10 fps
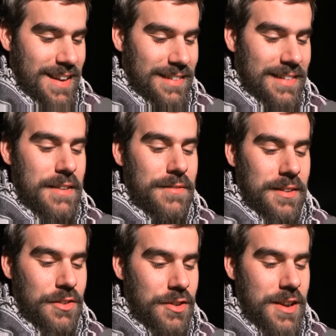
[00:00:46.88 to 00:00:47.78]

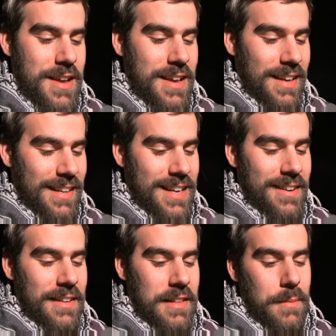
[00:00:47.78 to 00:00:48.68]
Stephen G,
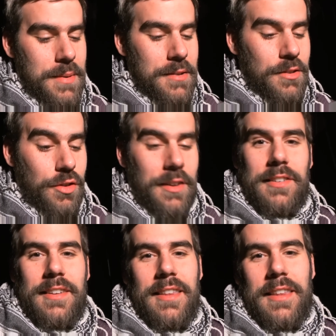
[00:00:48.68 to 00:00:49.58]
Kieran W,
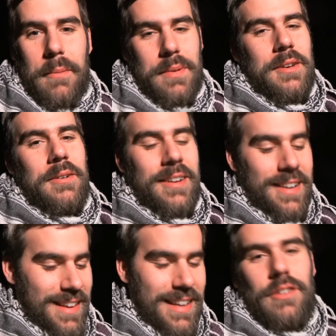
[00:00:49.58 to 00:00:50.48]
Tristan
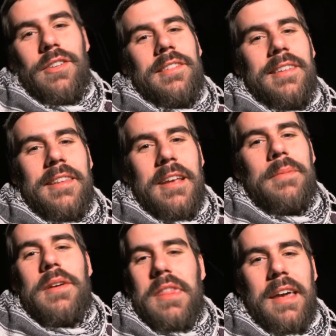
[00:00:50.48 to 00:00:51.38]

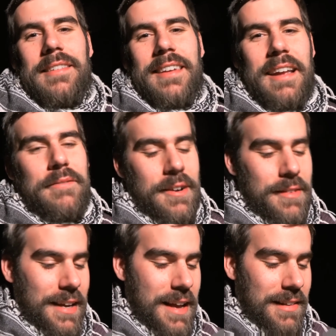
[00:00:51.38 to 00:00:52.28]
W, thanks again for
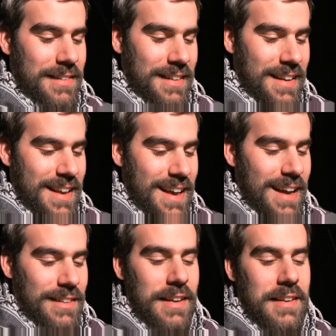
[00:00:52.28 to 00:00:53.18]
everything else,
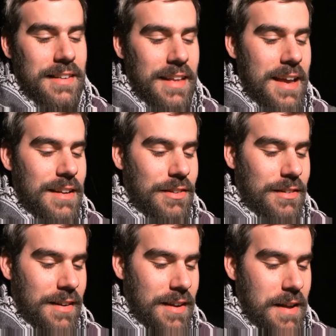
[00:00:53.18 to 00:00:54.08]
Jason
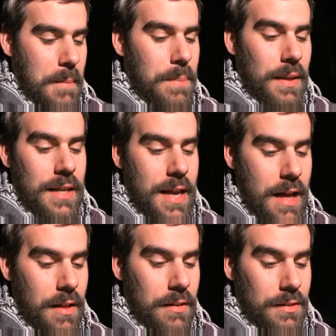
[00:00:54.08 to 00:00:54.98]
H, Billy
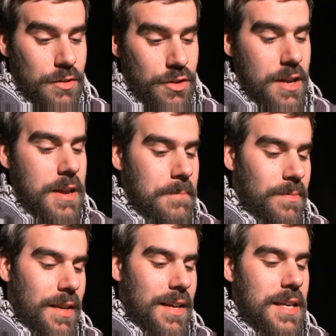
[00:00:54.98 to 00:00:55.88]
L G,
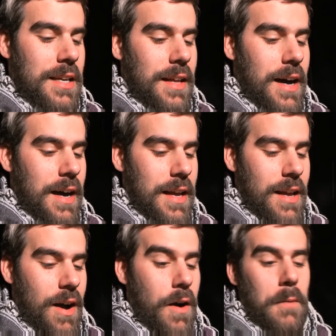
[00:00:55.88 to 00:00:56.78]
Ian
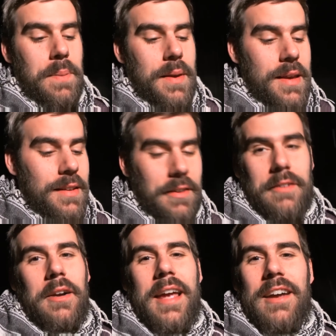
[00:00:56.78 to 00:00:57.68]
I,
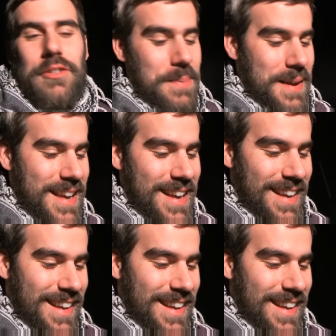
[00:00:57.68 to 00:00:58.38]
Rakesh P,